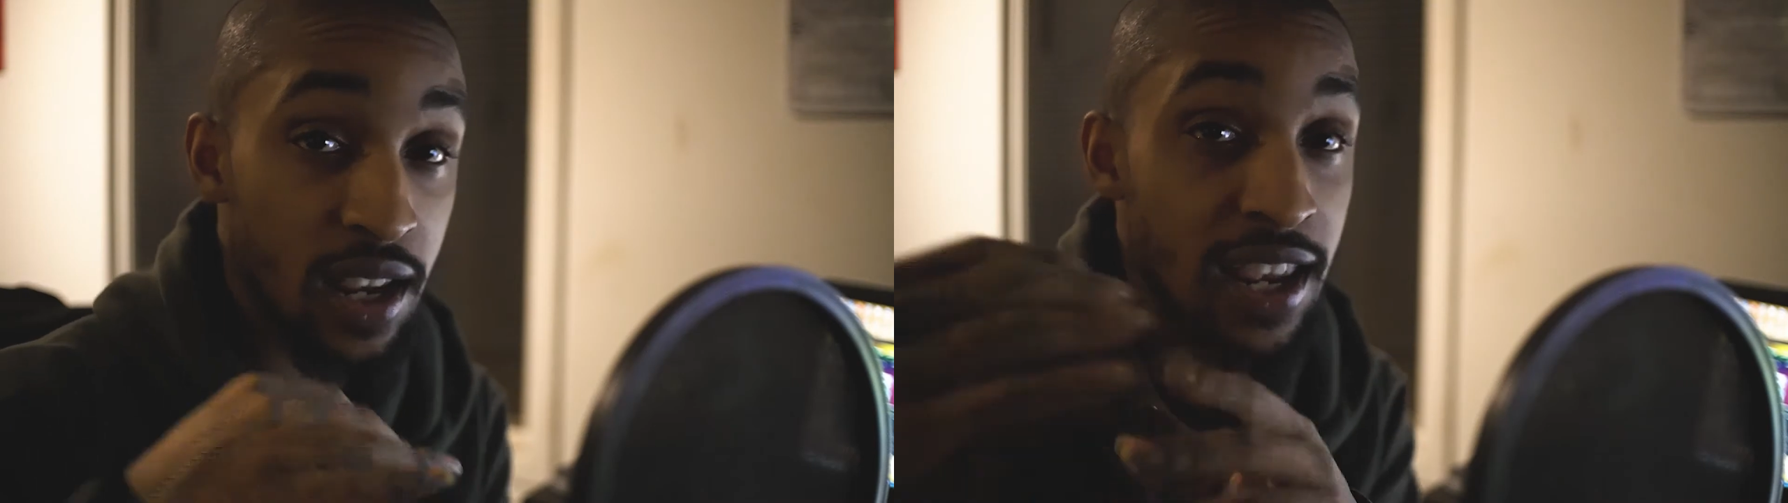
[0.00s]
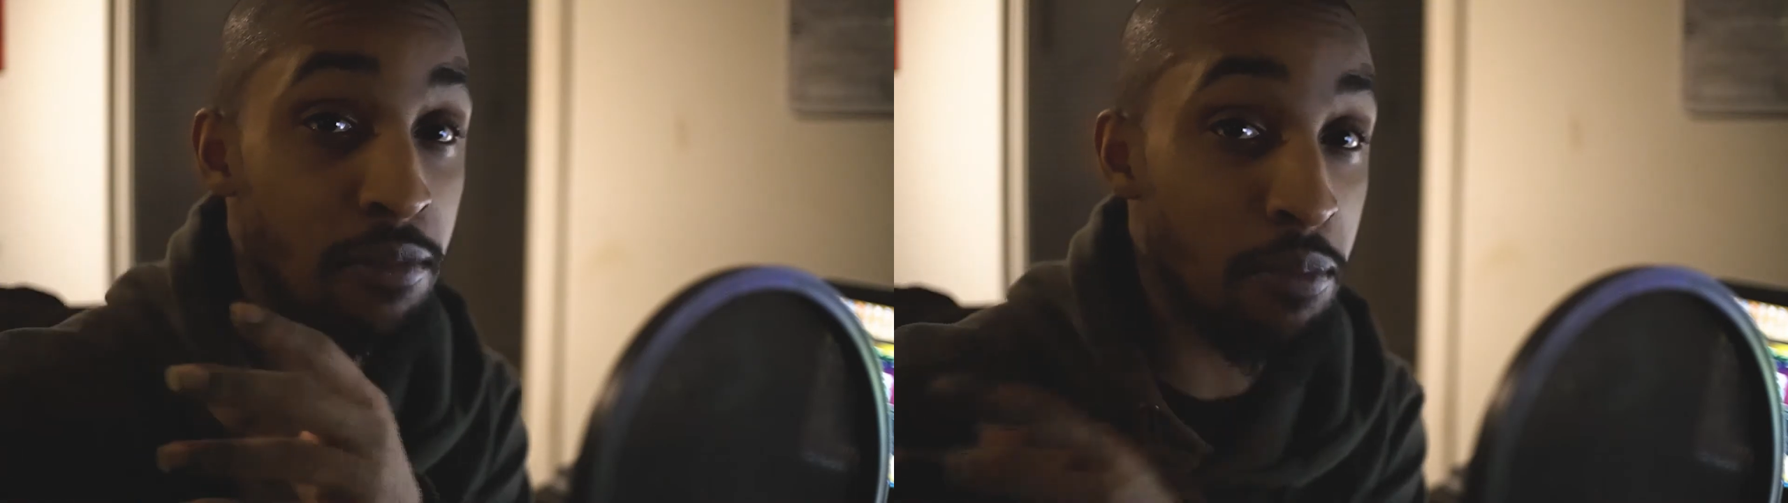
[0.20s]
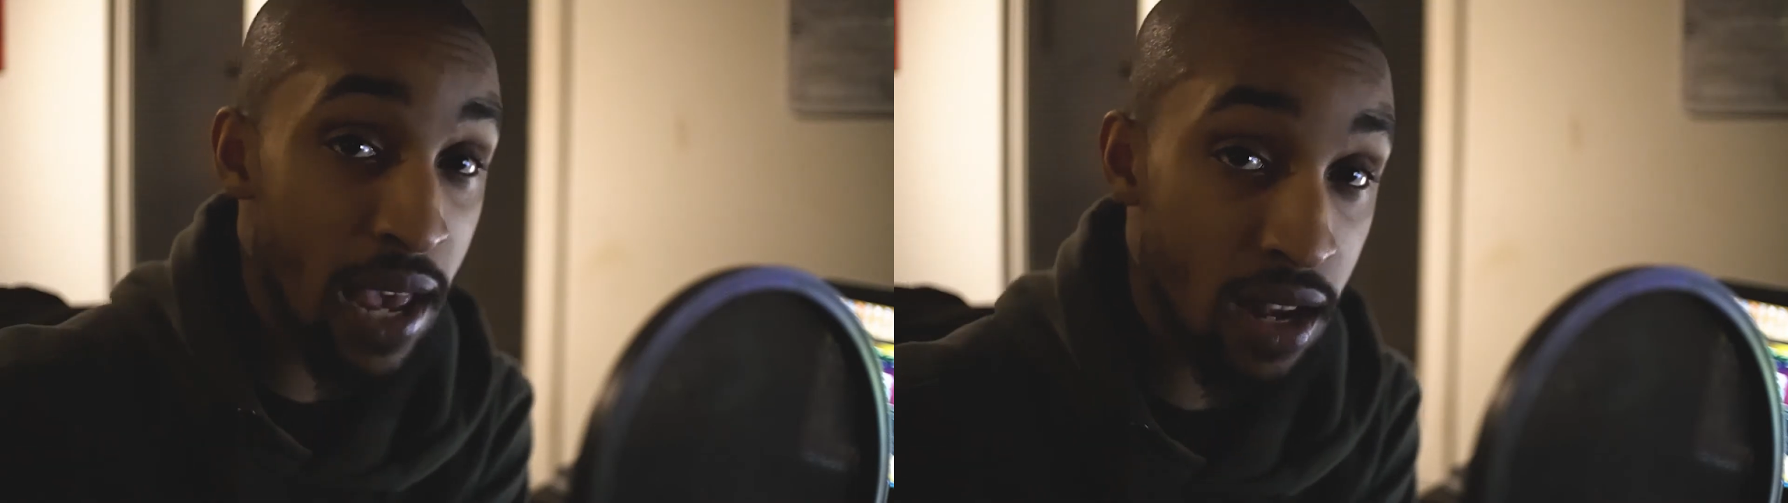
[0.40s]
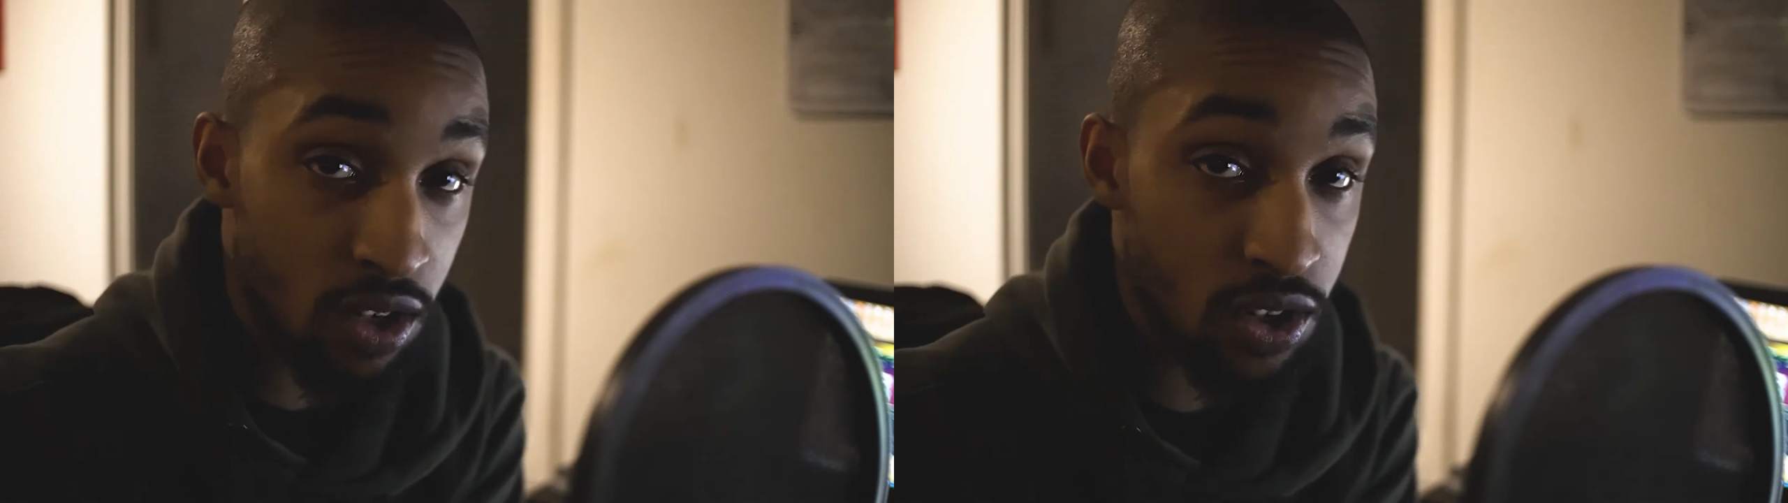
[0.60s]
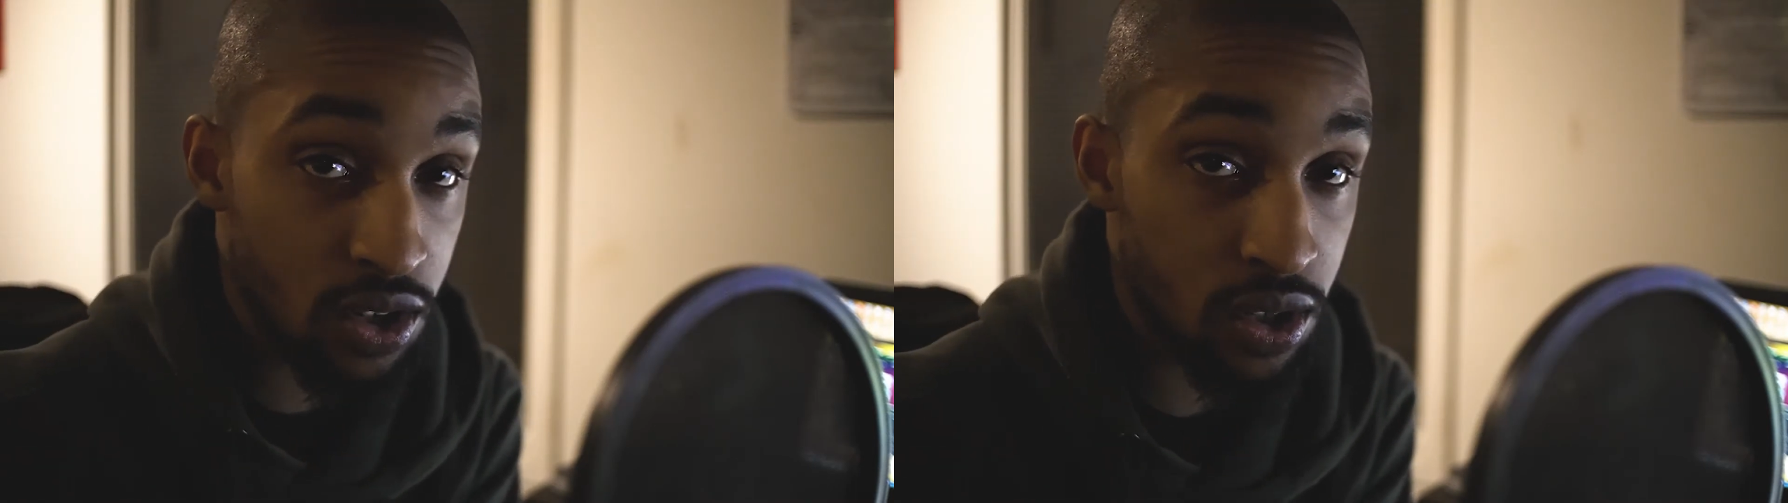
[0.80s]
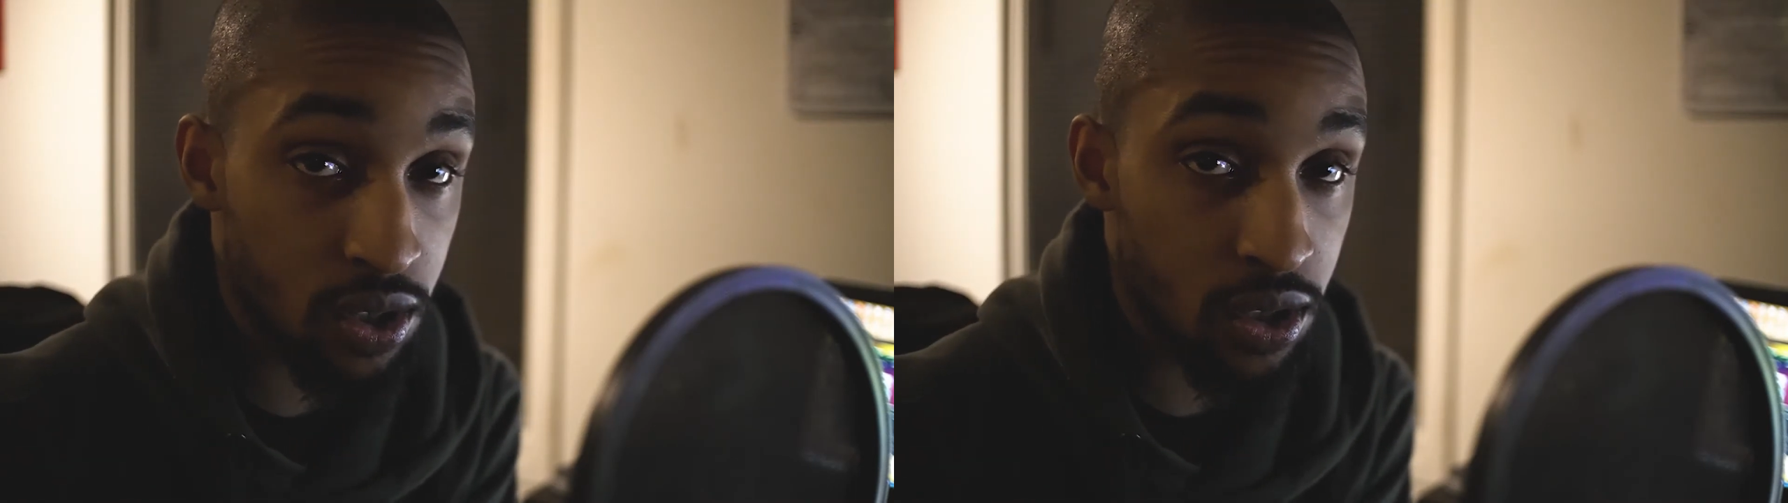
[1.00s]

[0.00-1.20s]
it matters.